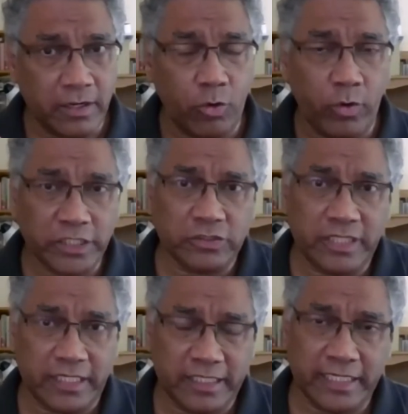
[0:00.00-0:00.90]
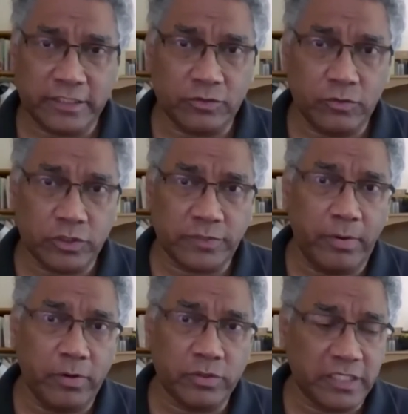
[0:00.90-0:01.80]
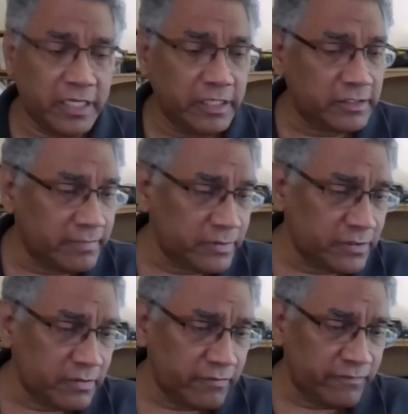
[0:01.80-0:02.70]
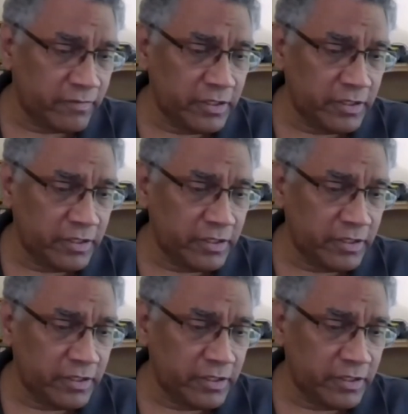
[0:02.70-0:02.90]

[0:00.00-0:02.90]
question that Nelson was posing in terms of,